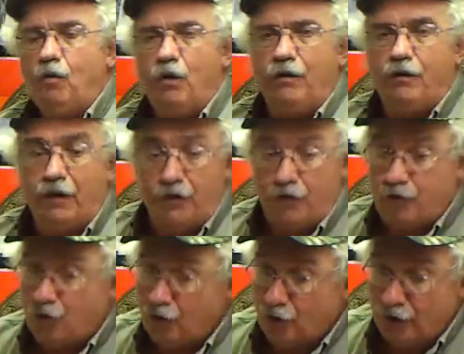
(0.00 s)
There's
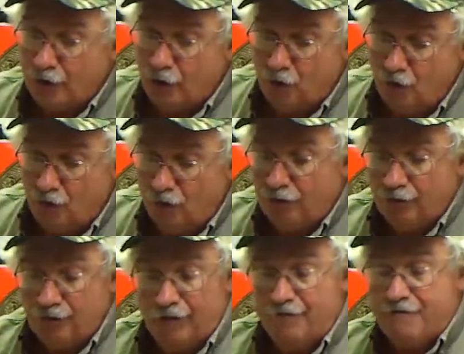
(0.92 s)
certainly no
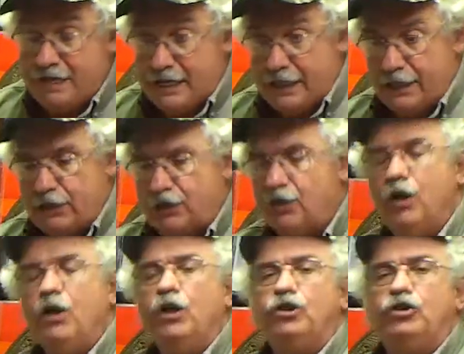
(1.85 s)
events.
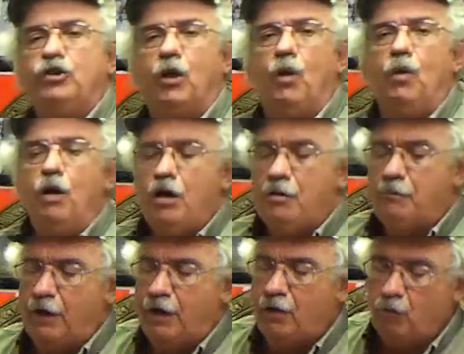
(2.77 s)

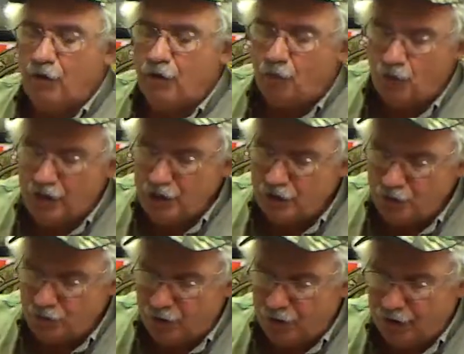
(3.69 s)
But with a race
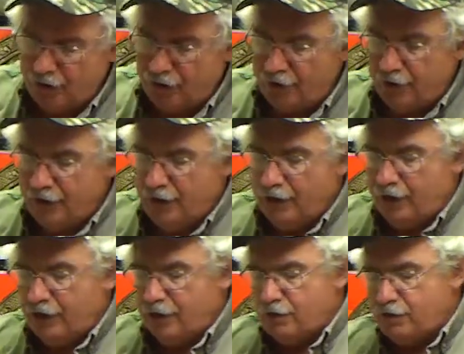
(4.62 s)
runner,
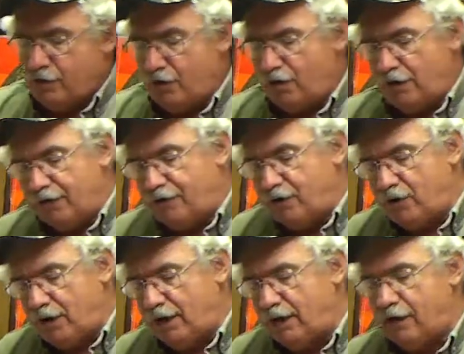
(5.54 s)
if you
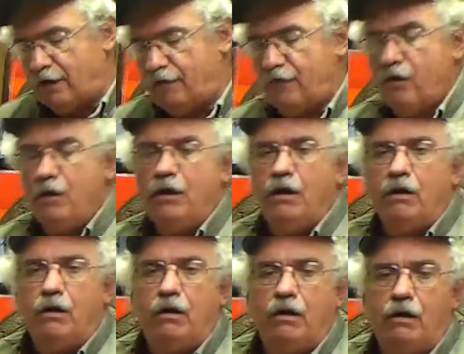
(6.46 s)
have
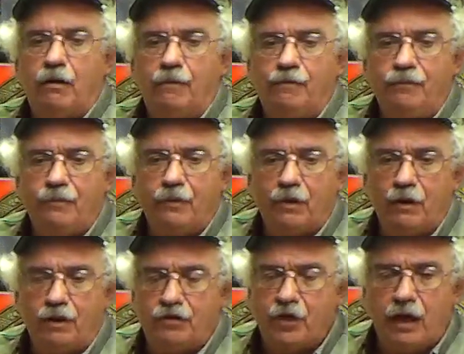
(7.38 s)
a
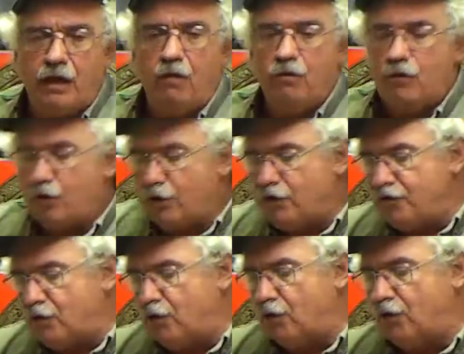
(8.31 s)
child or
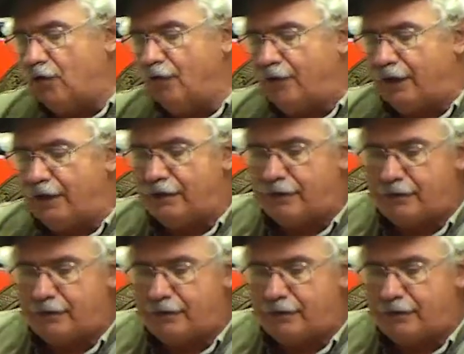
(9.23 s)
adult that